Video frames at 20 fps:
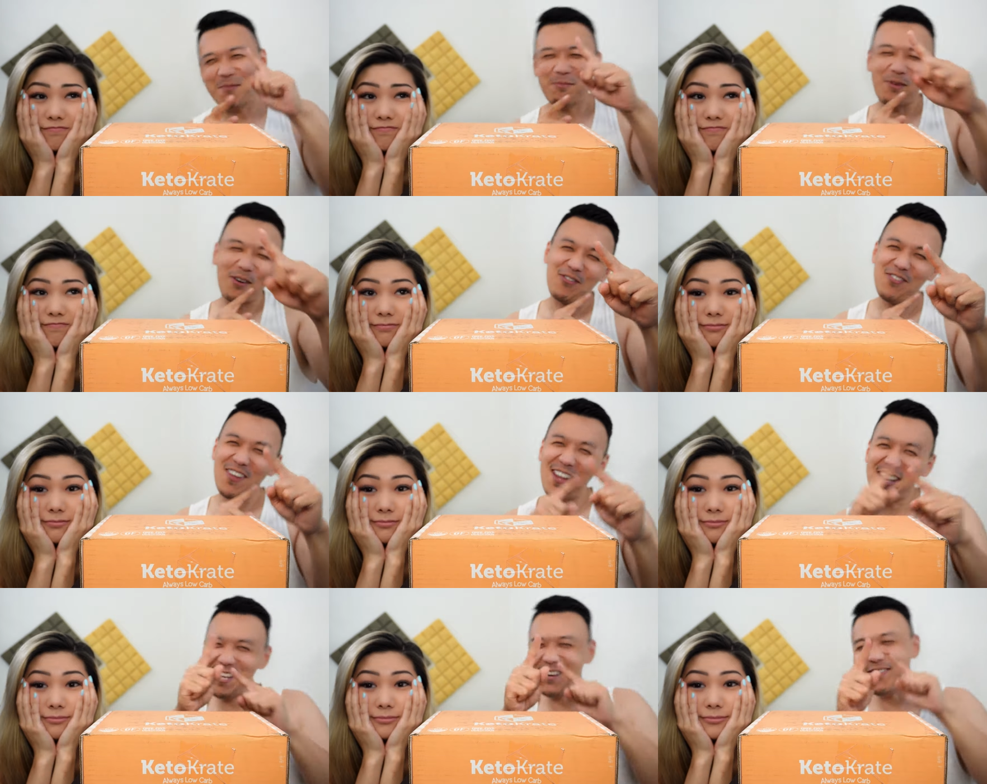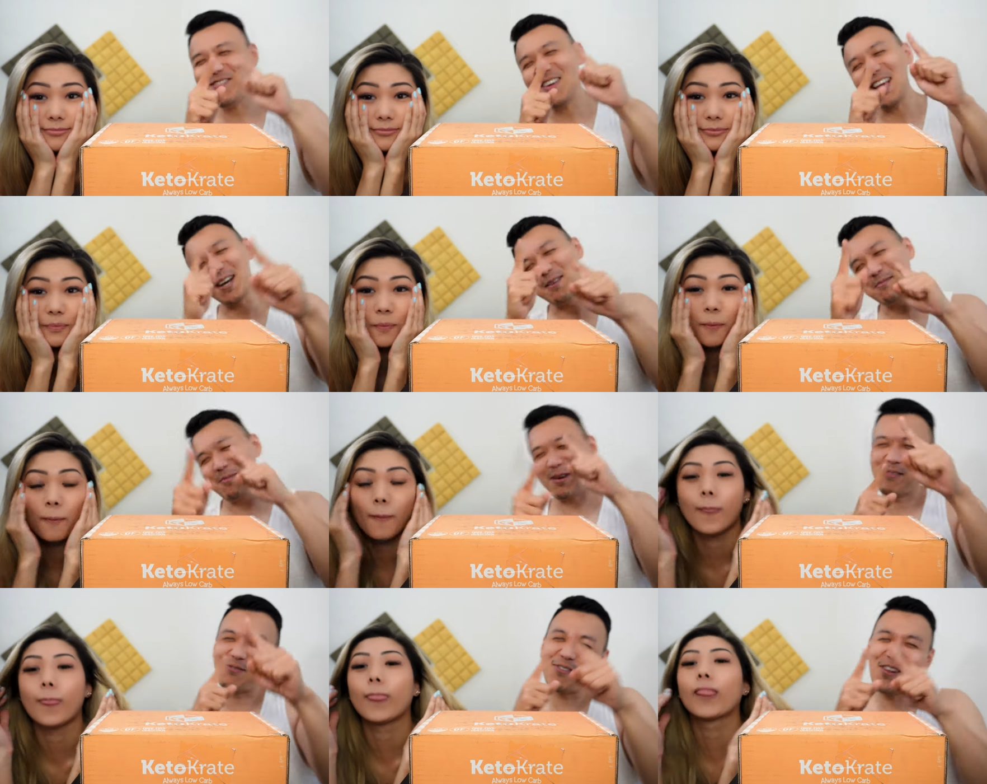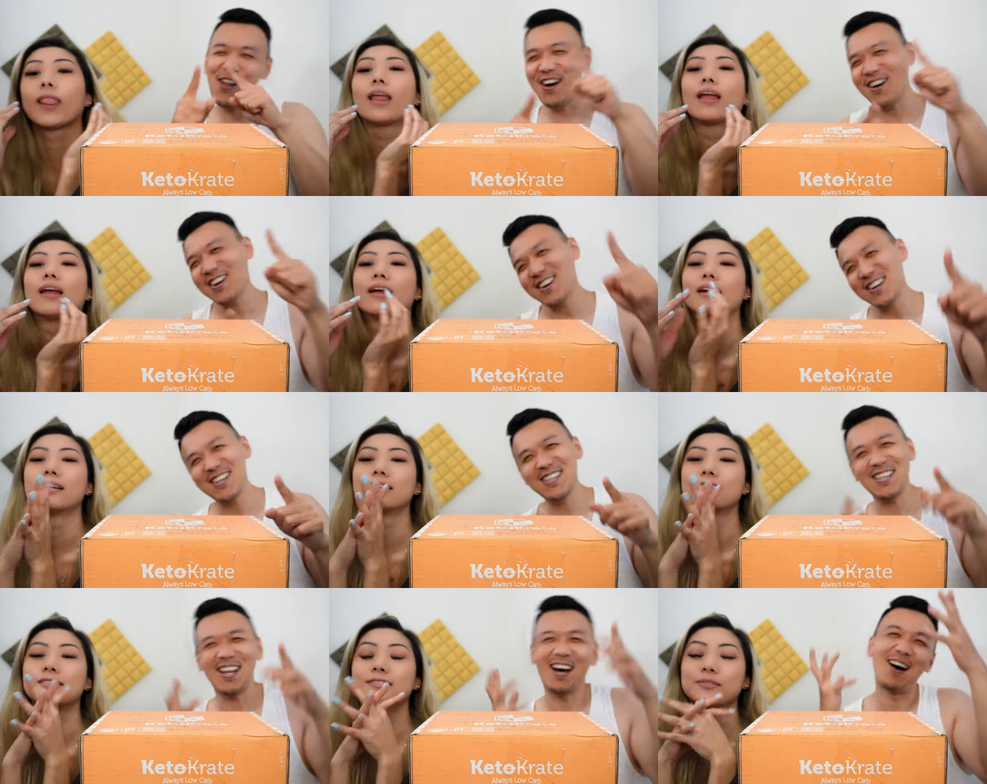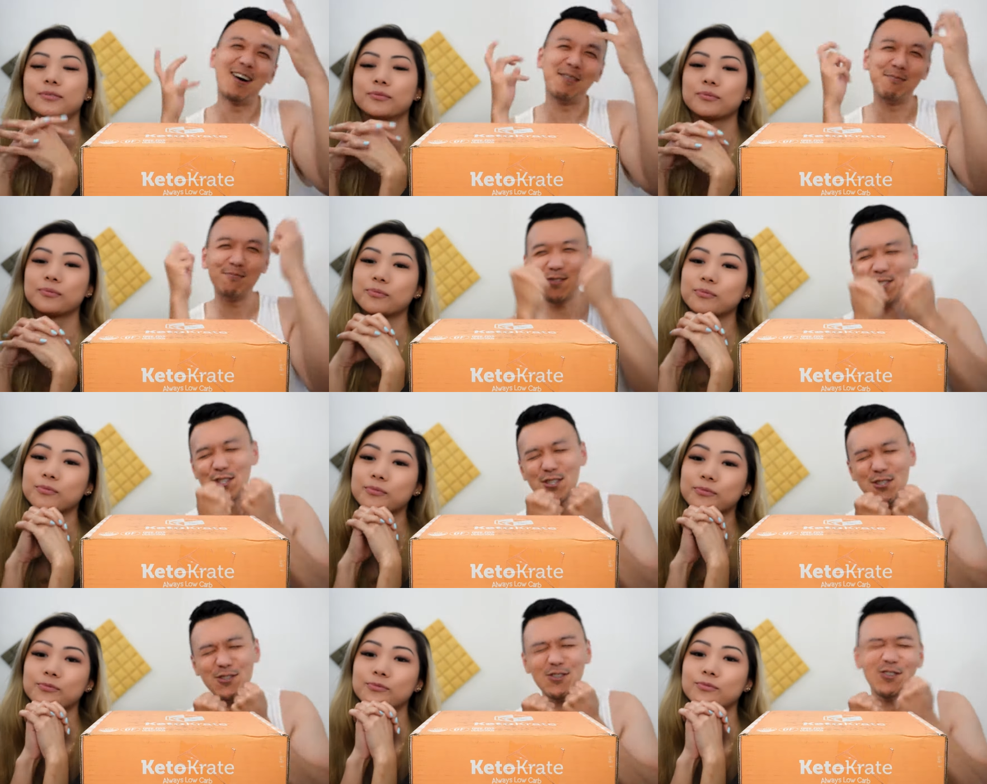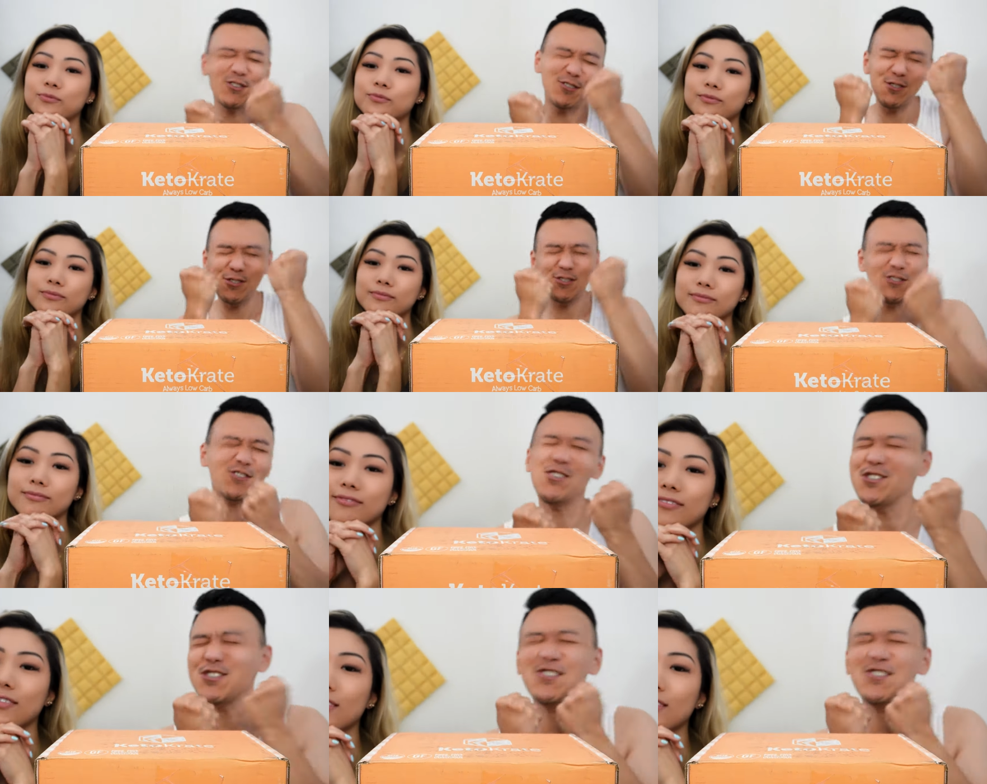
Speaker 1: I'm your fun-loving epic vlogger, Tom Choo Choo.